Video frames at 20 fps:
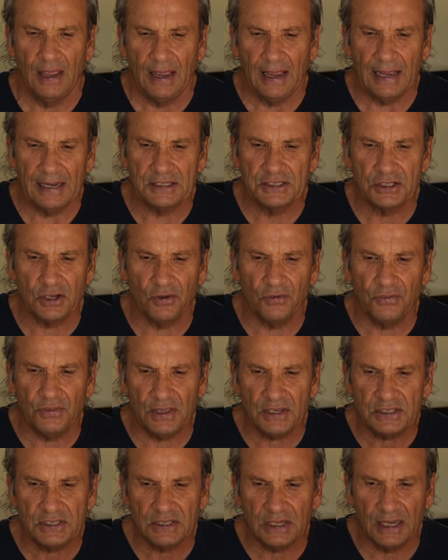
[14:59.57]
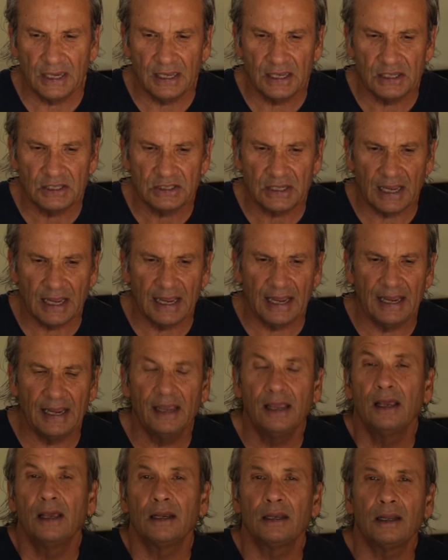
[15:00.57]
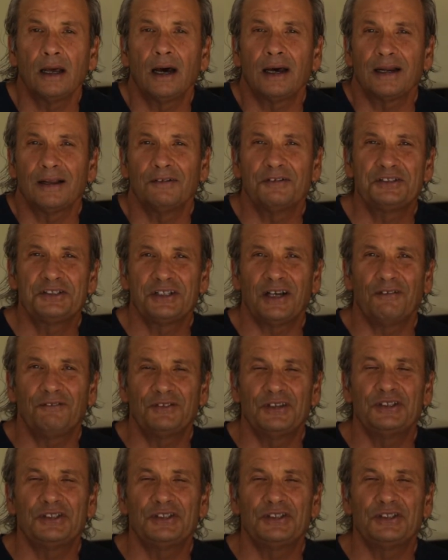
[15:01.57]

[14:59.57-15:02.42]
And so this is a lot of stuff to